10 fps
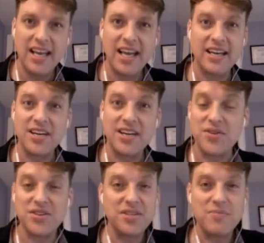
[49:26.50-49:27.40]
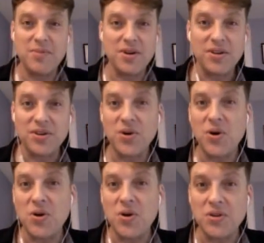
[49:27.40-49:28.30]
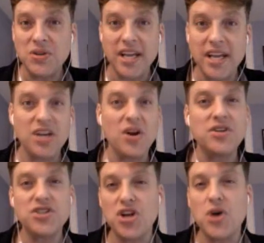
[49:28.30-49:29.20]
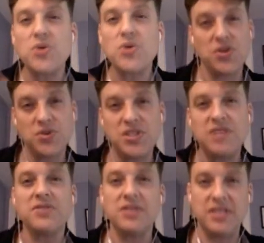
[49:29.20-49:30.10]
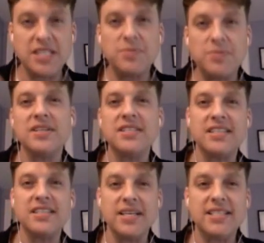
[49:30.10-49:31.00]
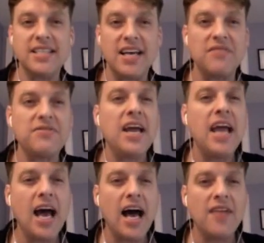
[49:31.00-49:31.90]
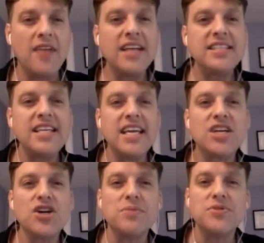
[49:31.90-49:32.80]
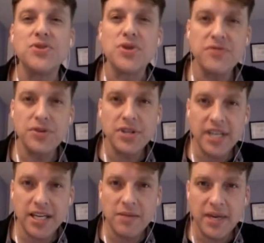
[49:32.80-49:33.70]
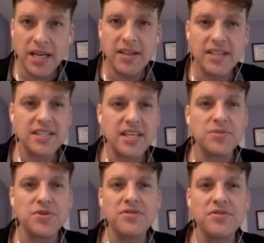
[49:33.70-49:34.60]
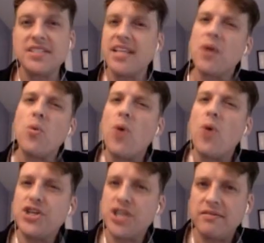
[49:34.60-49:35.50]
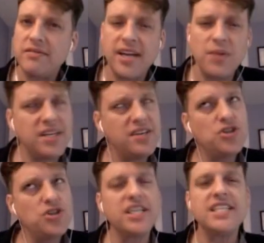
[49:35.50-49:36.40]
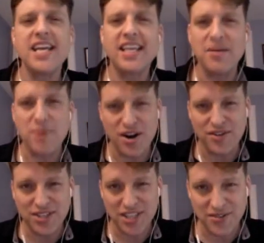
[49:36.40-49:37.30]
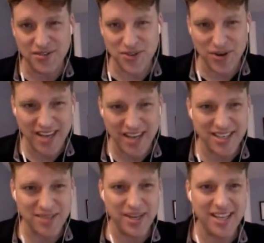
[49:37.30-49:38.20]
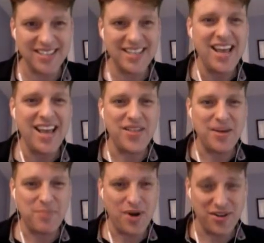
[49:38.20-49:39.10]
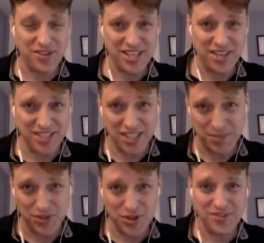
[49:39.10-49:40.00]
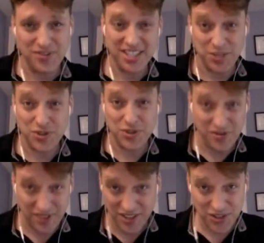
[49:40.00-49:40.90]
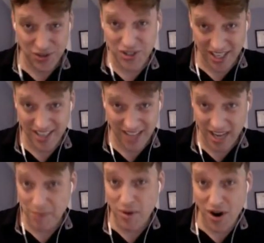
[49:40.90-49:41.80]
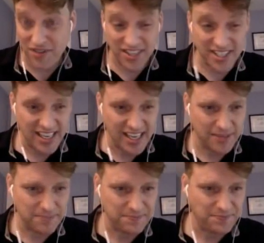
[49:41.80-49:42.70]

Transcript: and I notice that maybe you're a little cold. Like, you know, I just notice those different experiences in myself. Uh, that's the inner observer in me. That's the observer that's like watching. Okay, we usually take that part of ourselves for granted because that part of ourselves that observe that's observing is usually like part of the scene.